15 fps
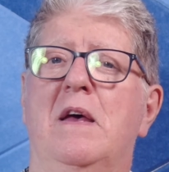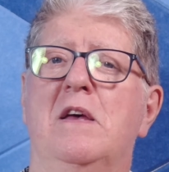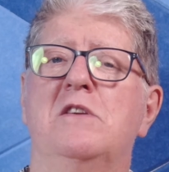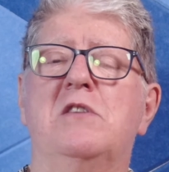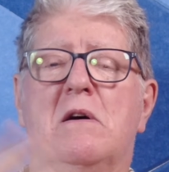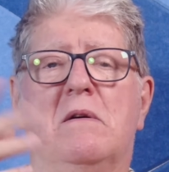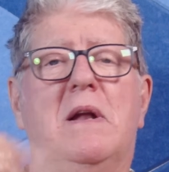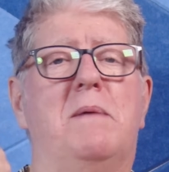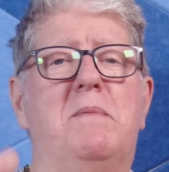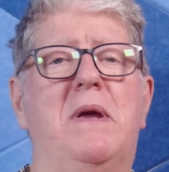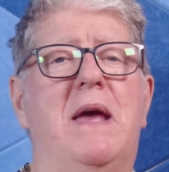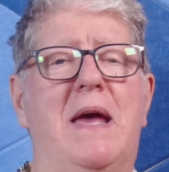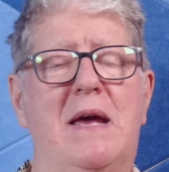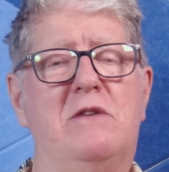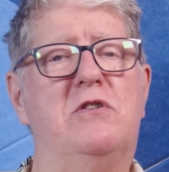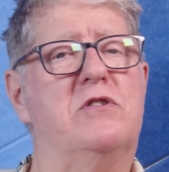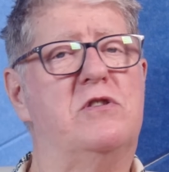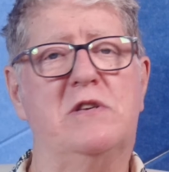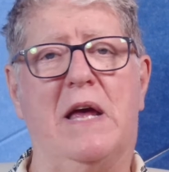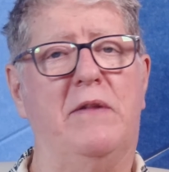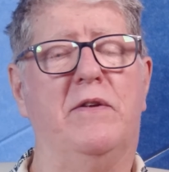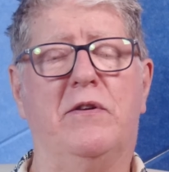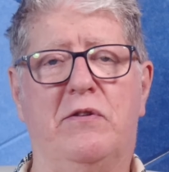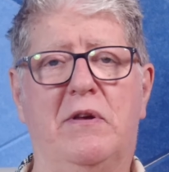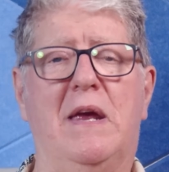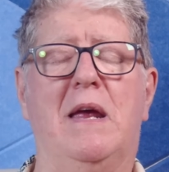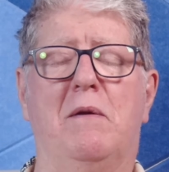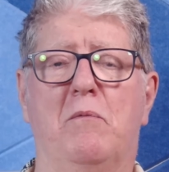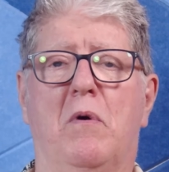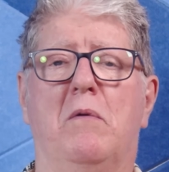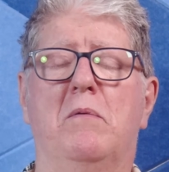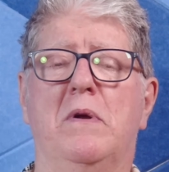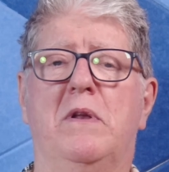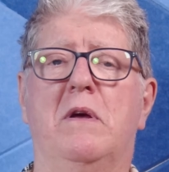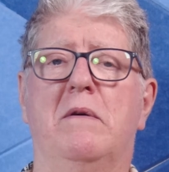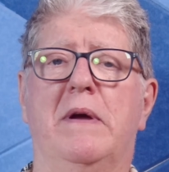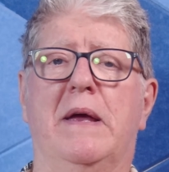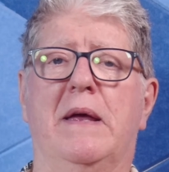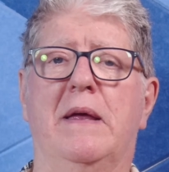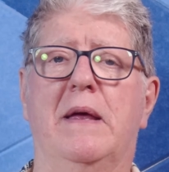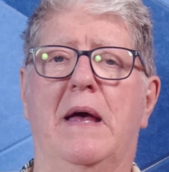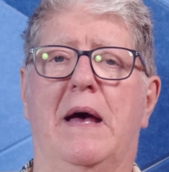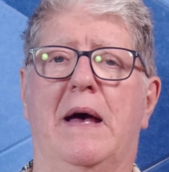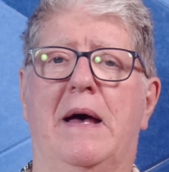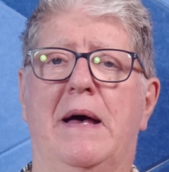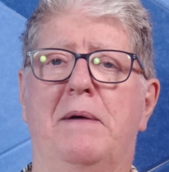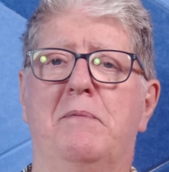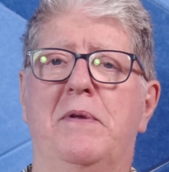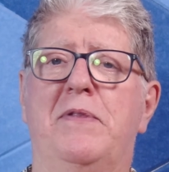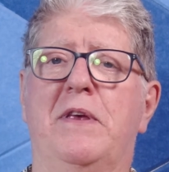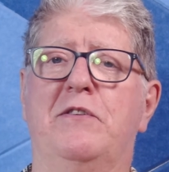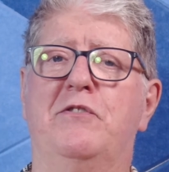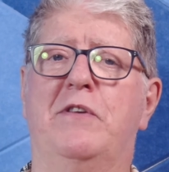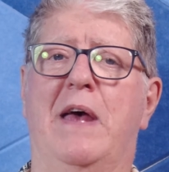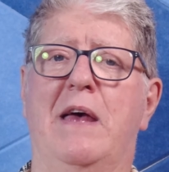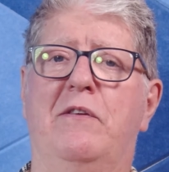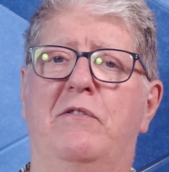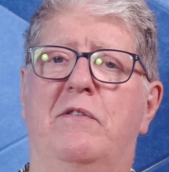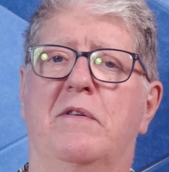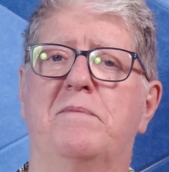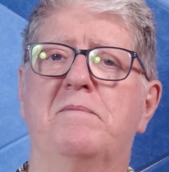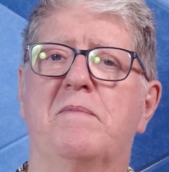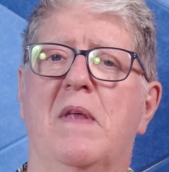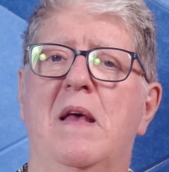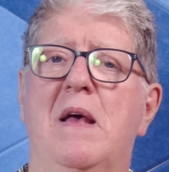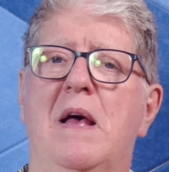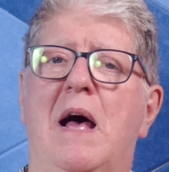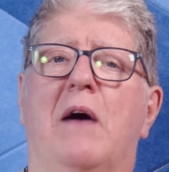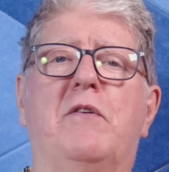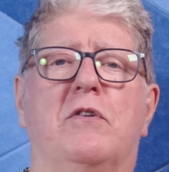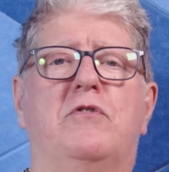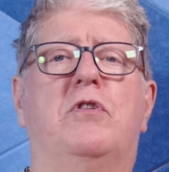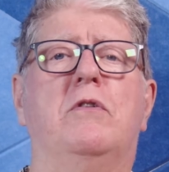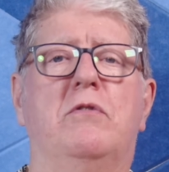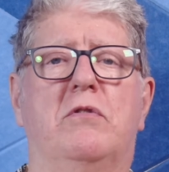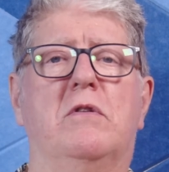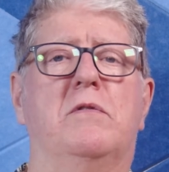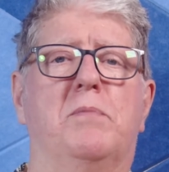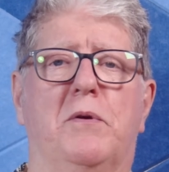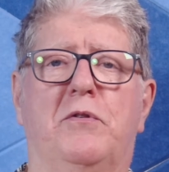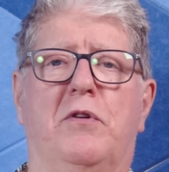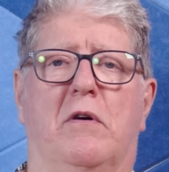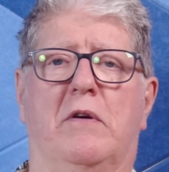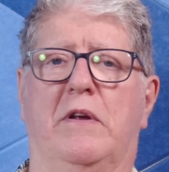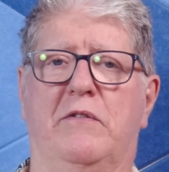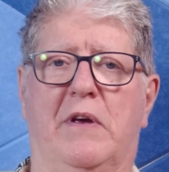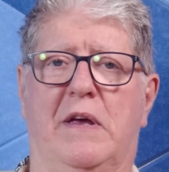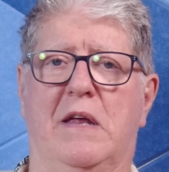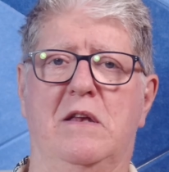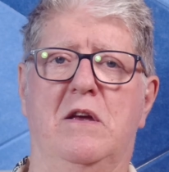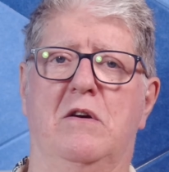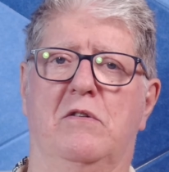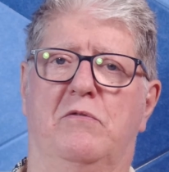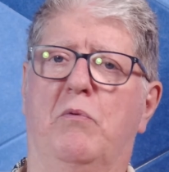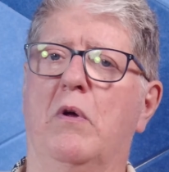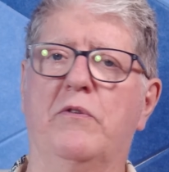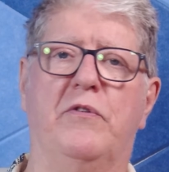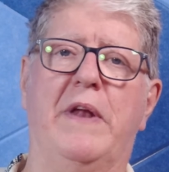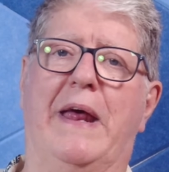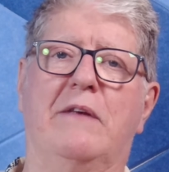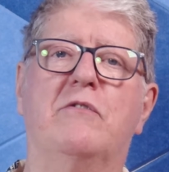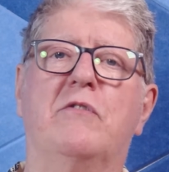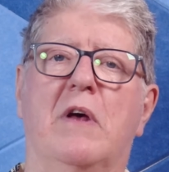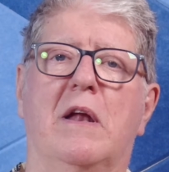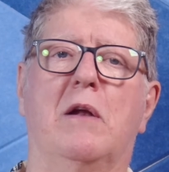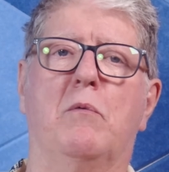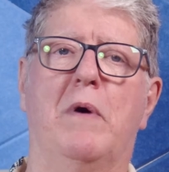So let me here just set the scene what we're doing uh, with this test. I've got two suitable sockets I can use. One's an external